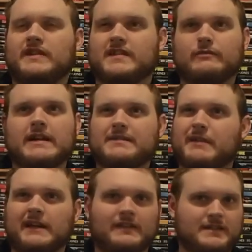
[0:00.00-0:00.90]
It's directed
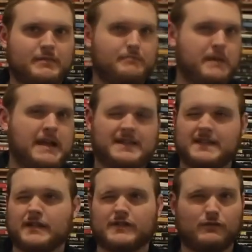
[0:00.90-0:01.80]
by Elizabeth Banks.
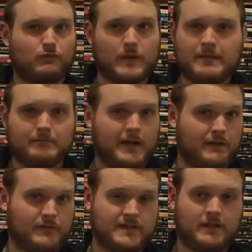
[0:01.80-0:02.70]
It's also written by
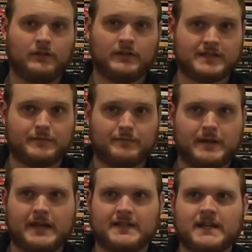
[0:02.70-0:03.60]
Elizabeth
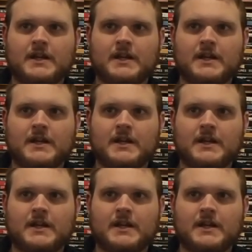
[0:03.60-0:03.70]
Banks.